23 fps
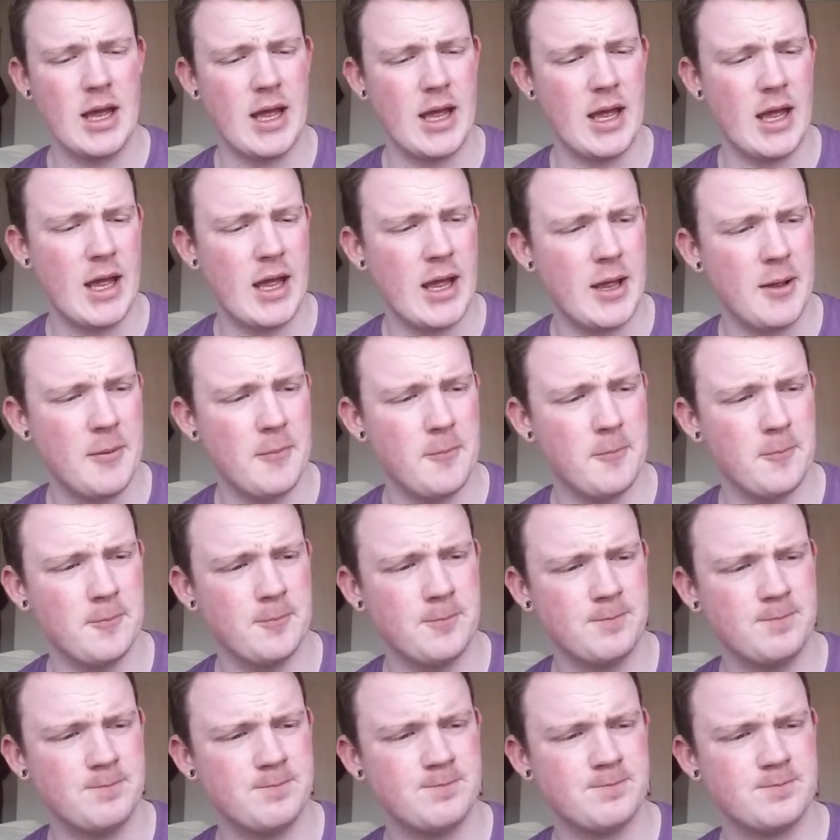
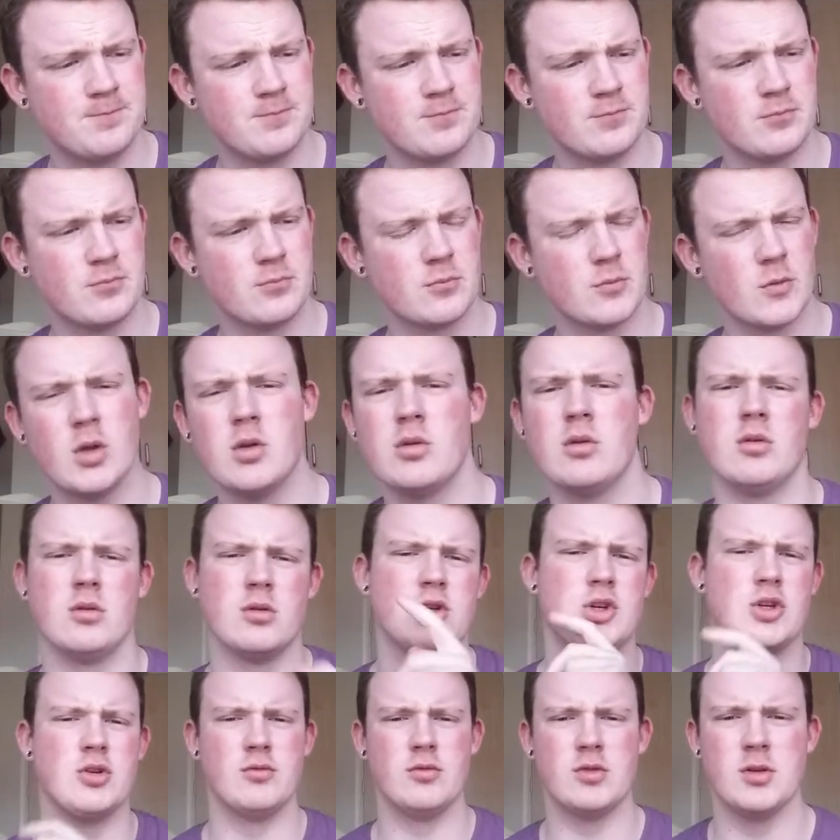Well,
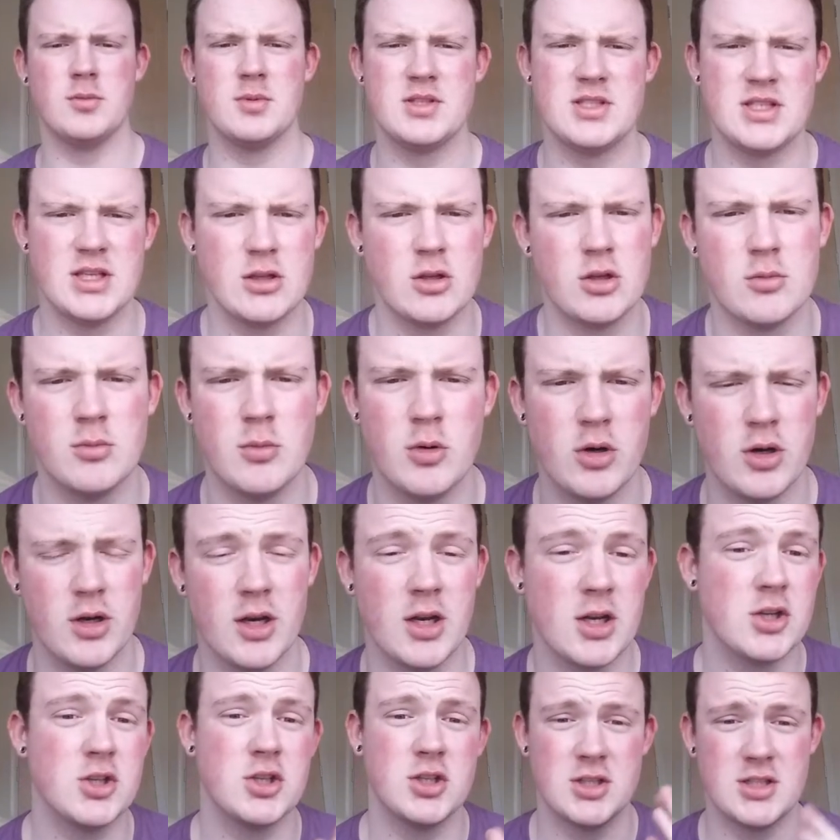I shouldn't really be saying good
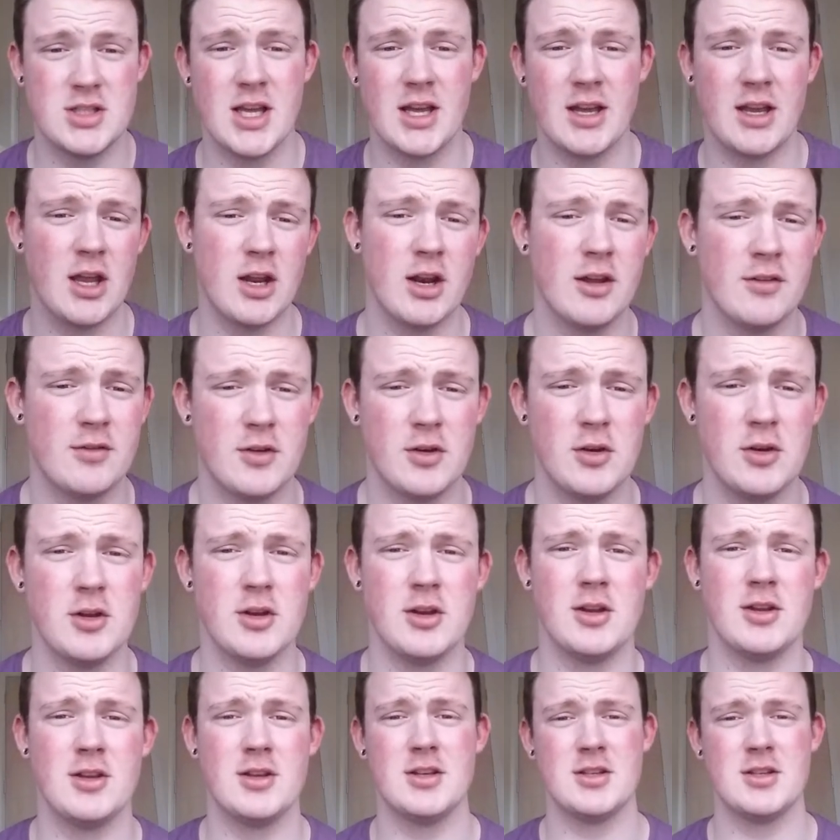morning, I should say good afternoon.